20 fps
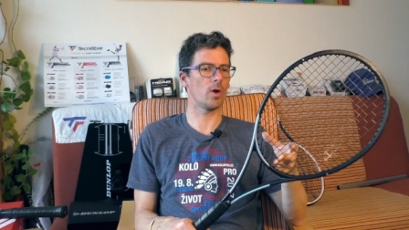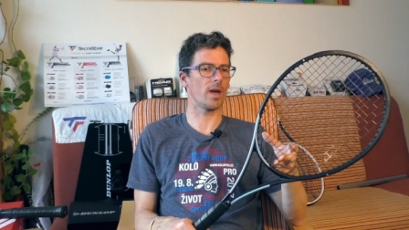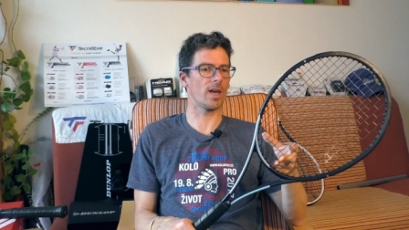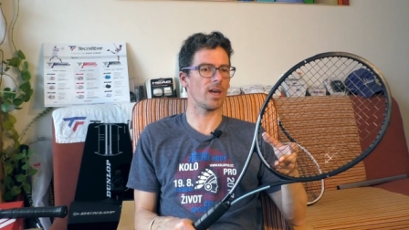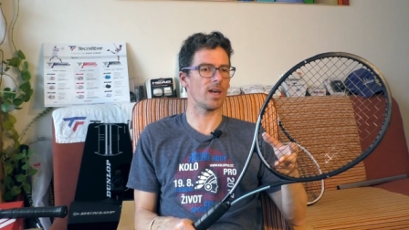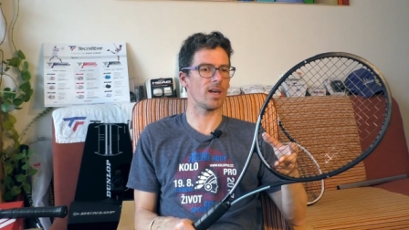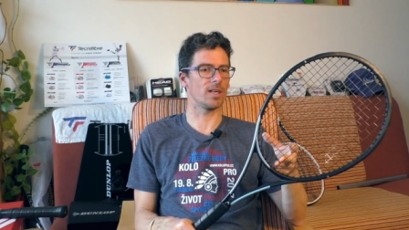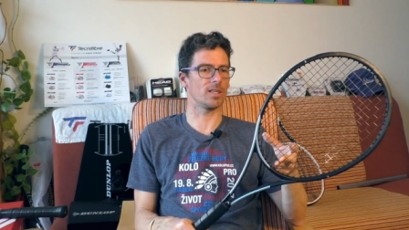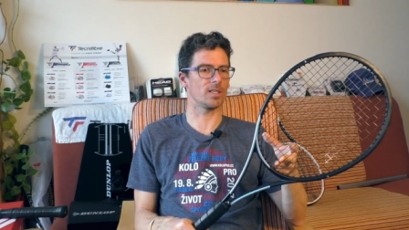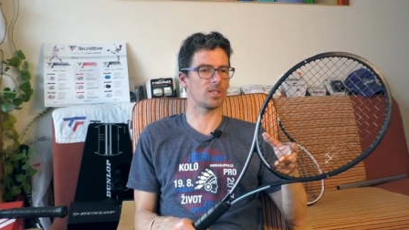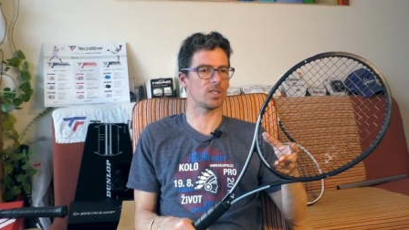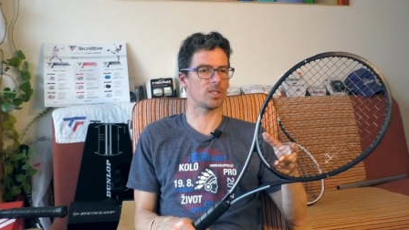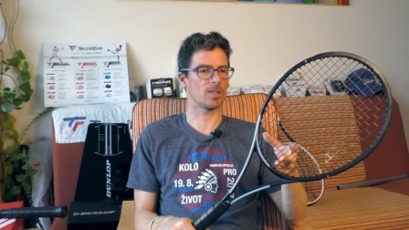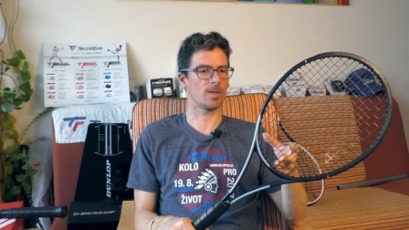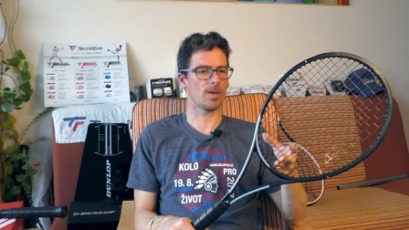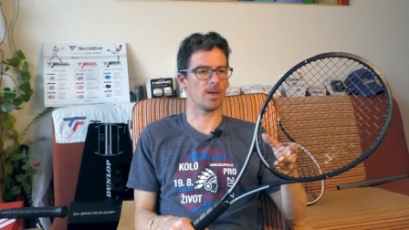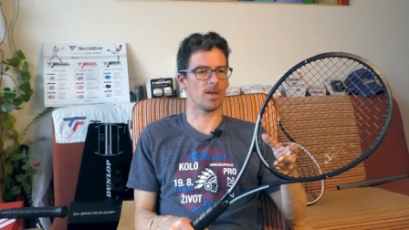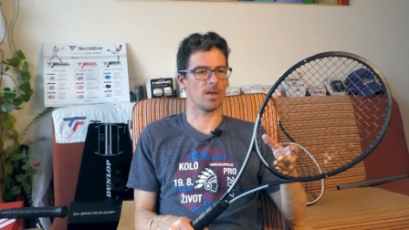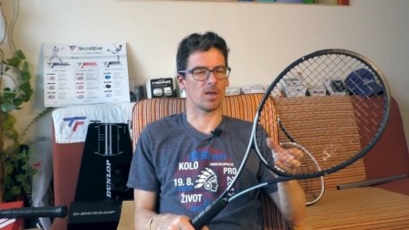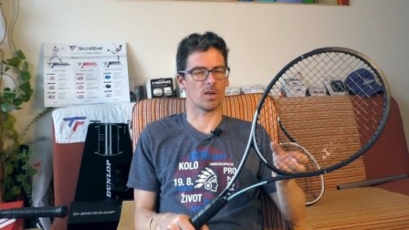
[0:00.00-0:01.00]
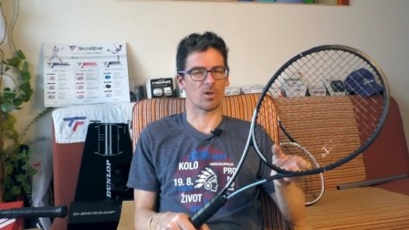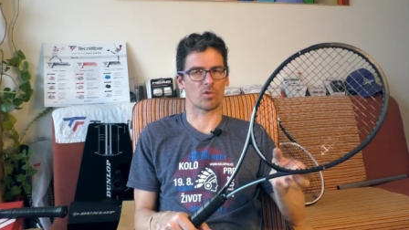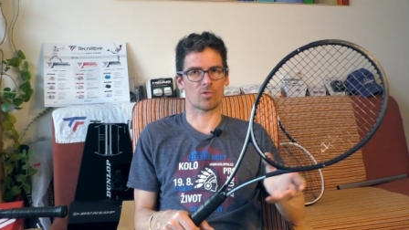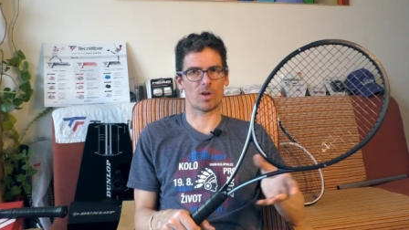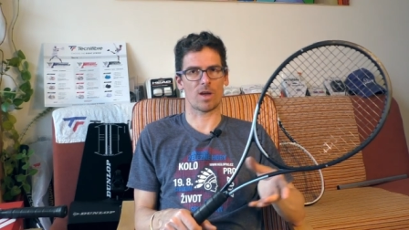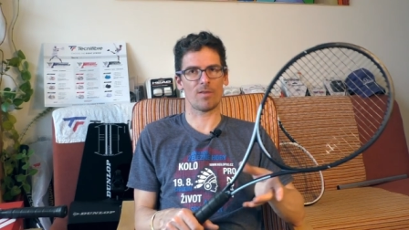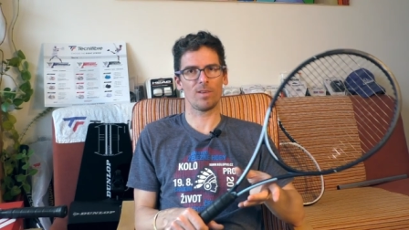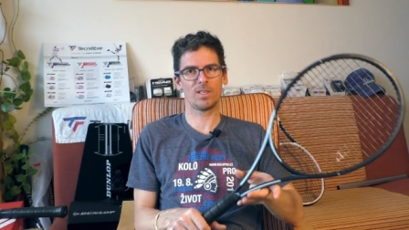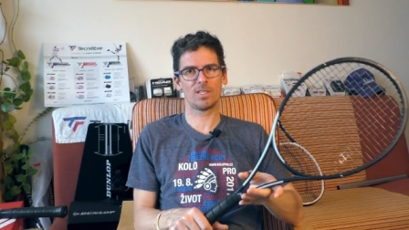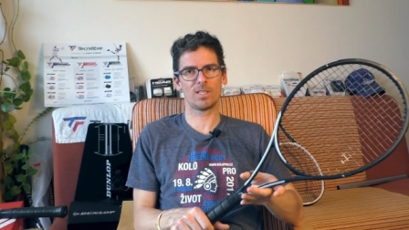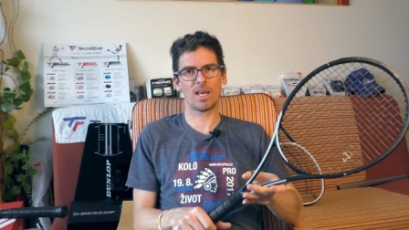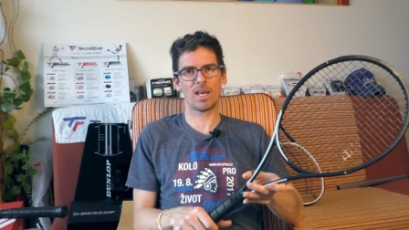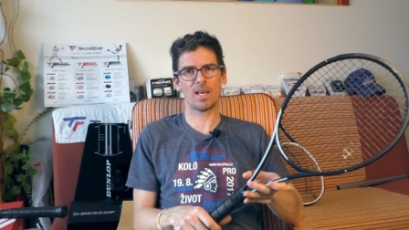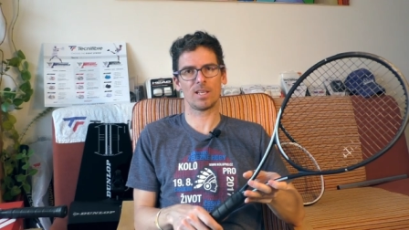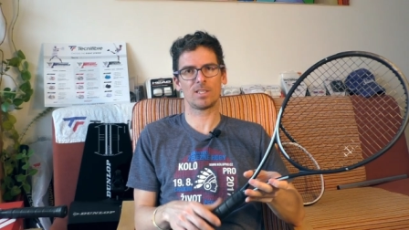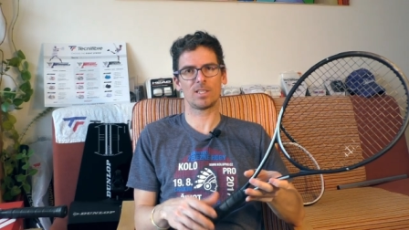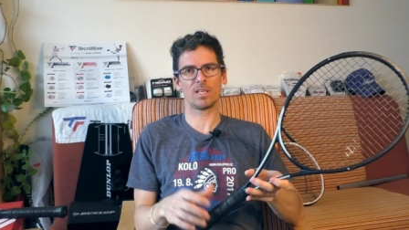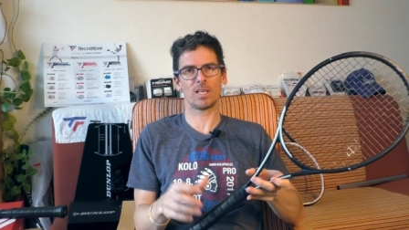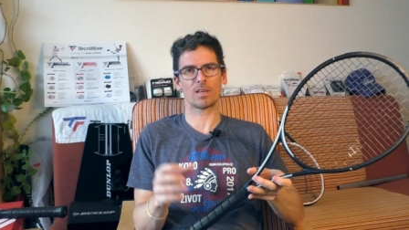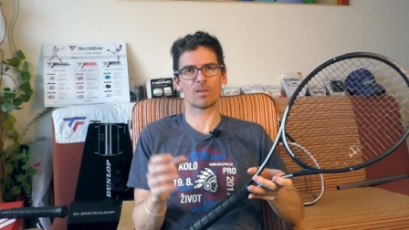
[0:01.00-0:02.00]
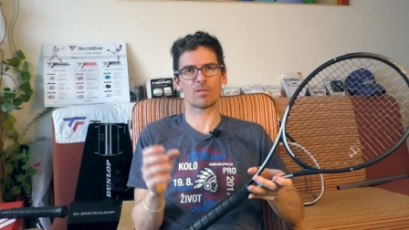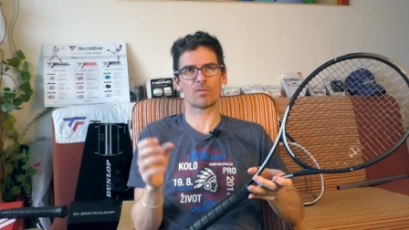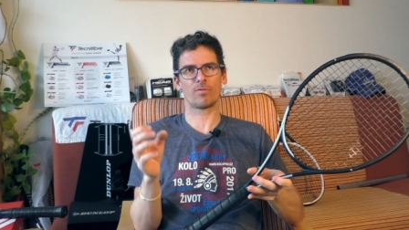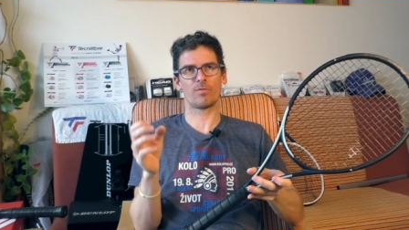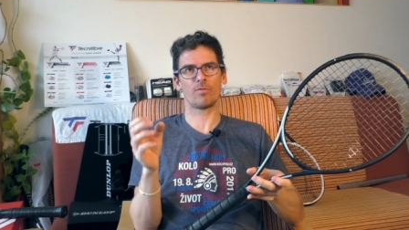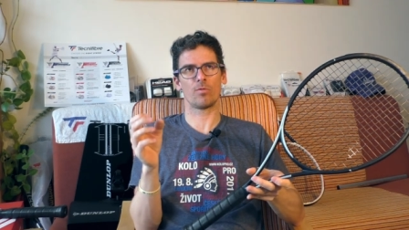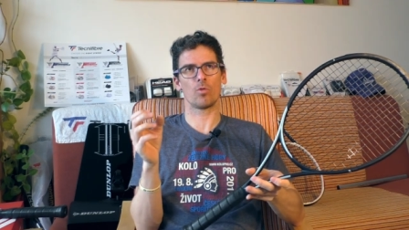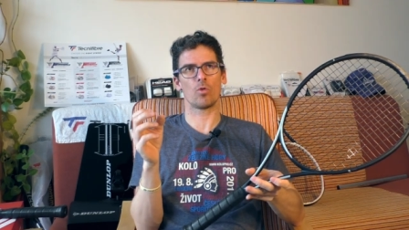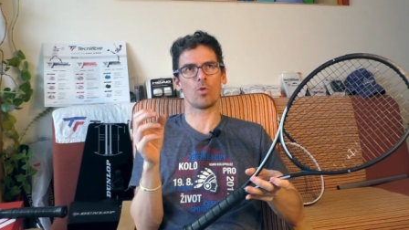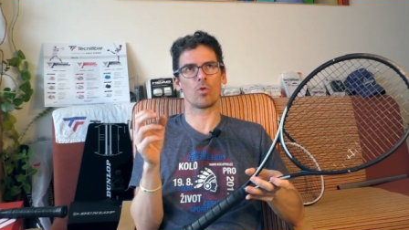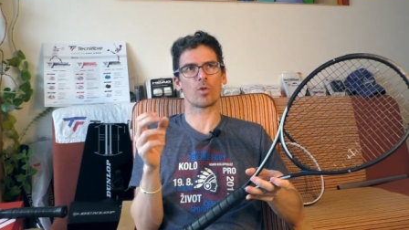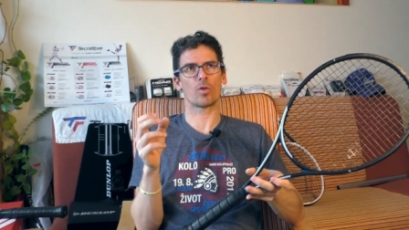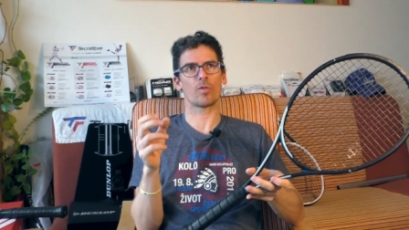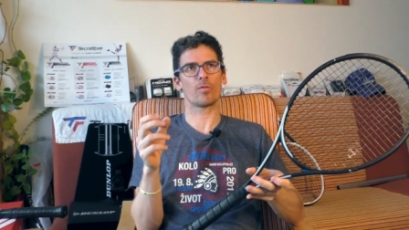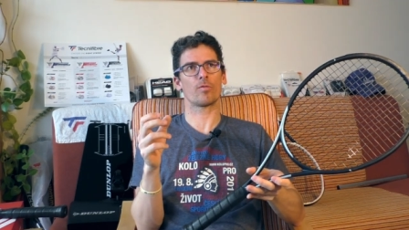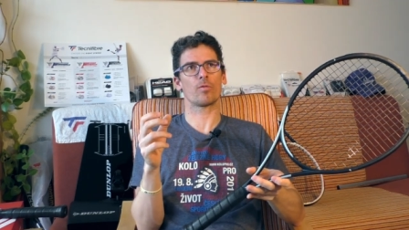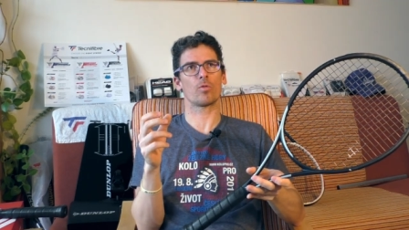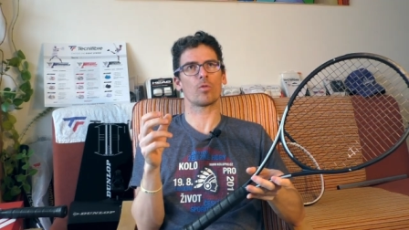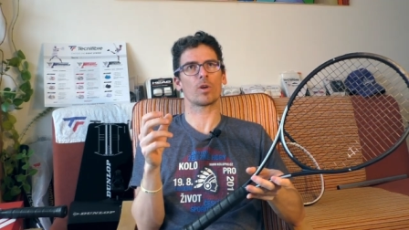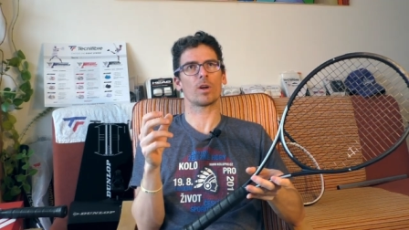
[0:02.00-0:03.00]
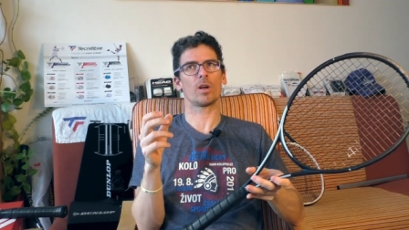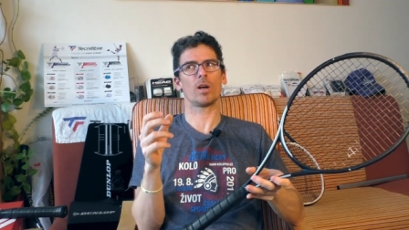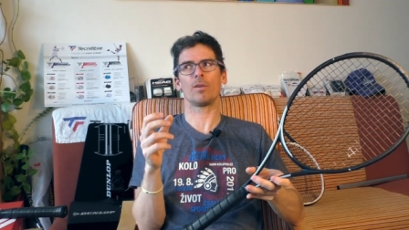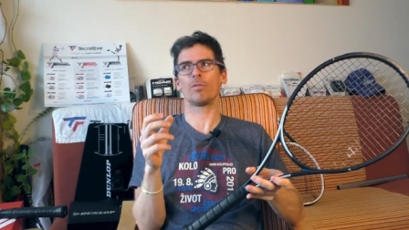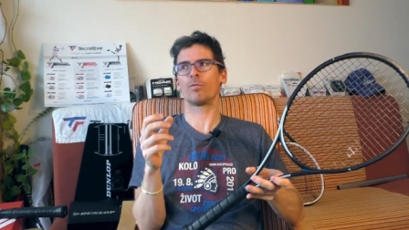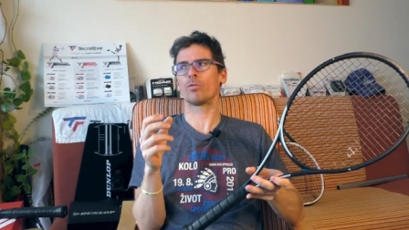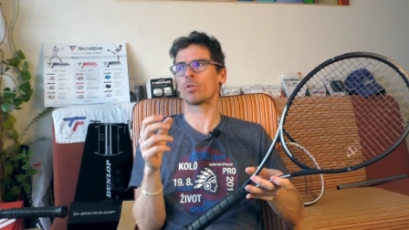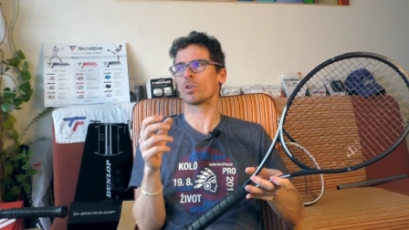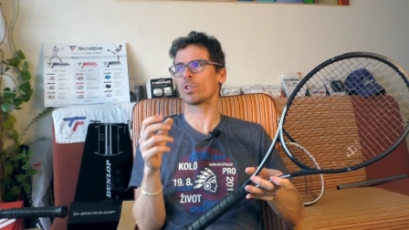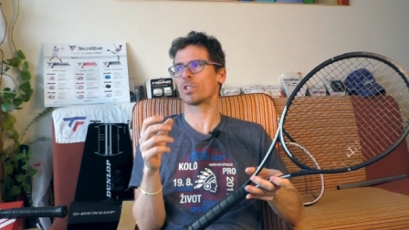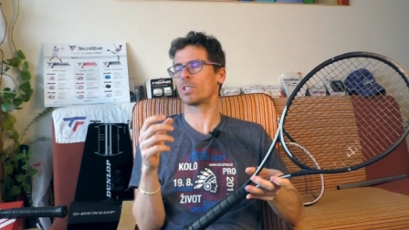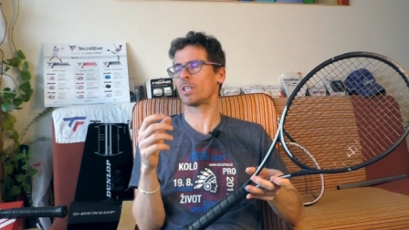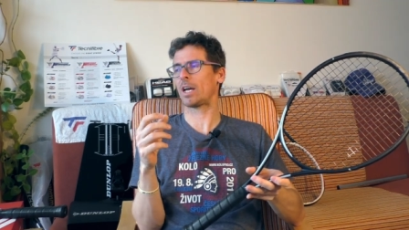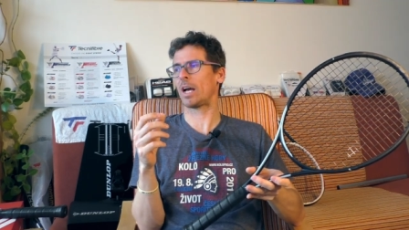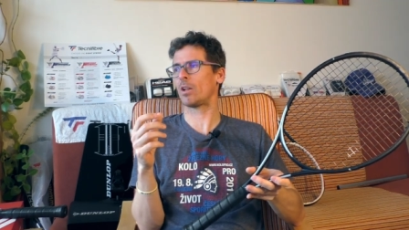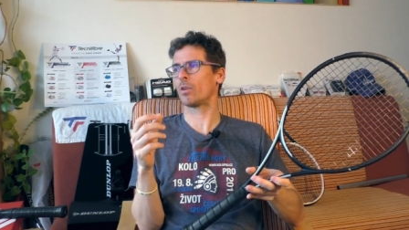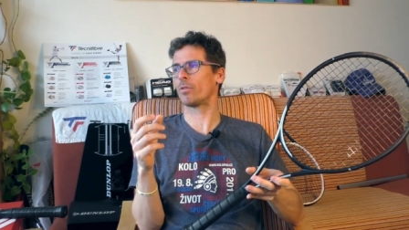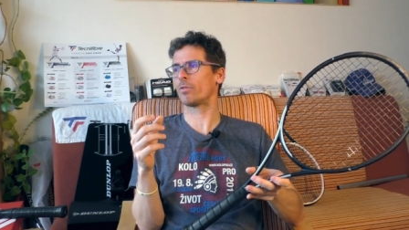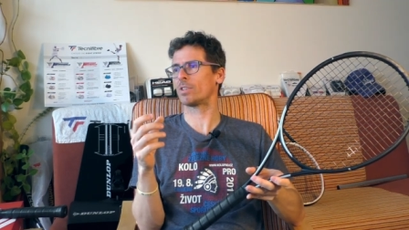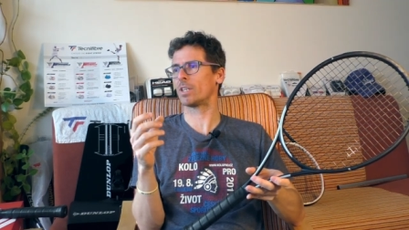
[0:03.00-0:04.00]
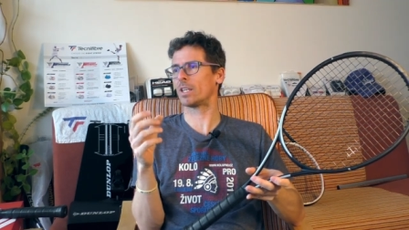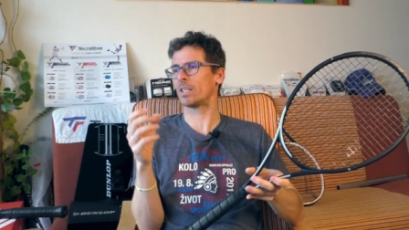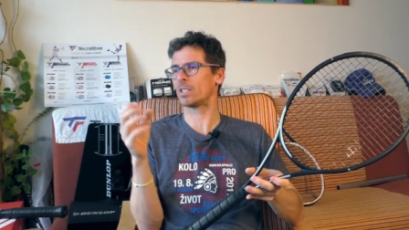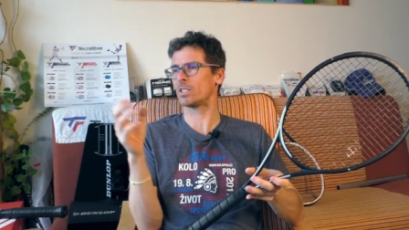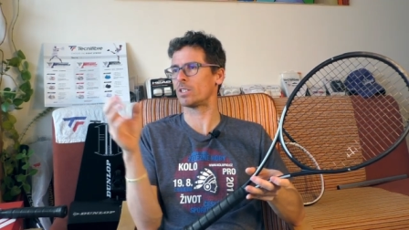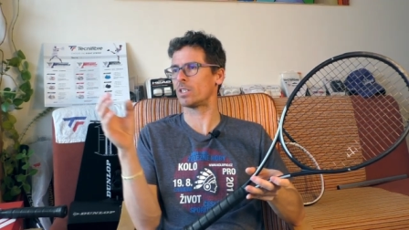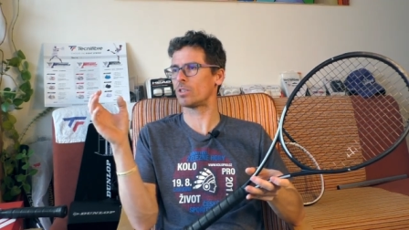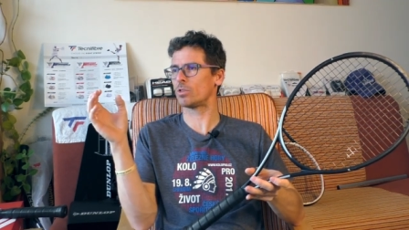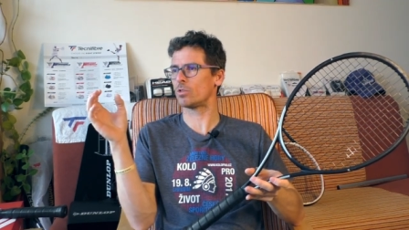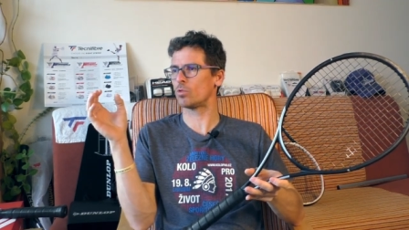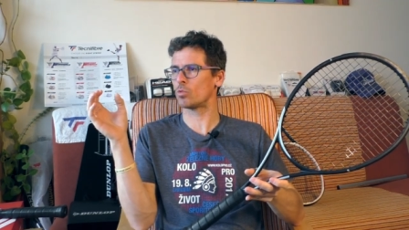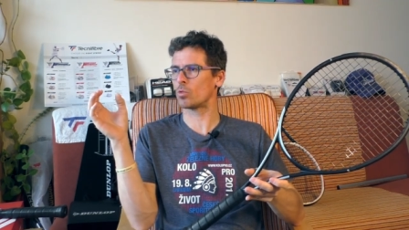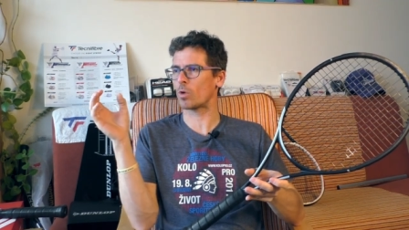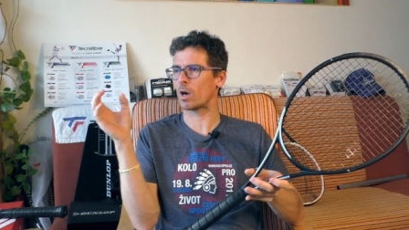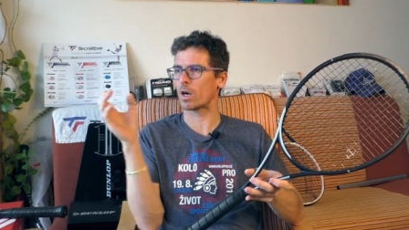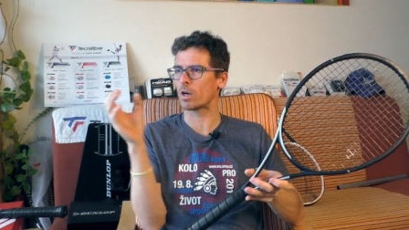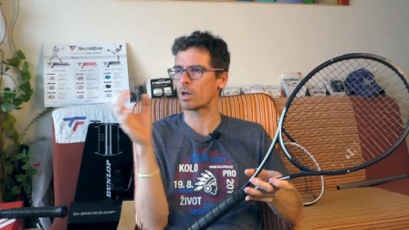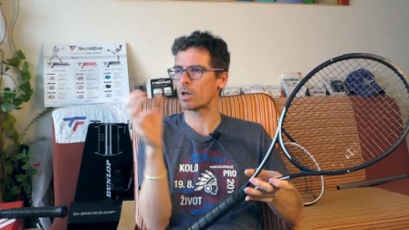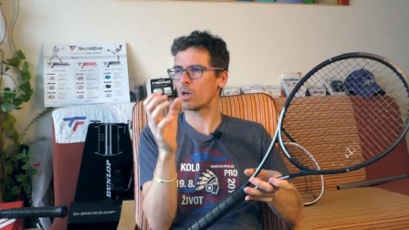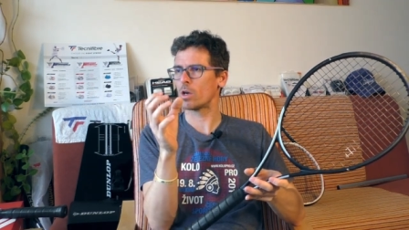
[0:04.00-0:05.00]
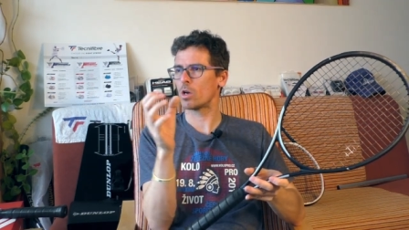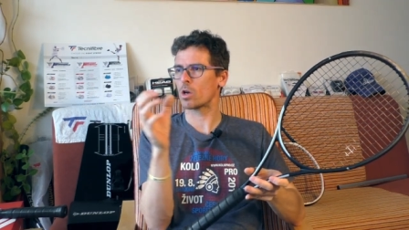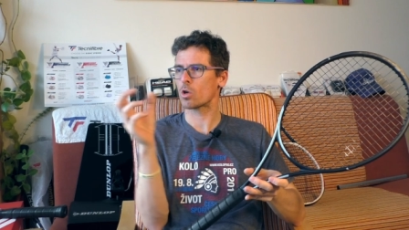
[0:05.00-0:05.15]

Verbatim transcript: is gravitating for for uh, for a style of tennis that you are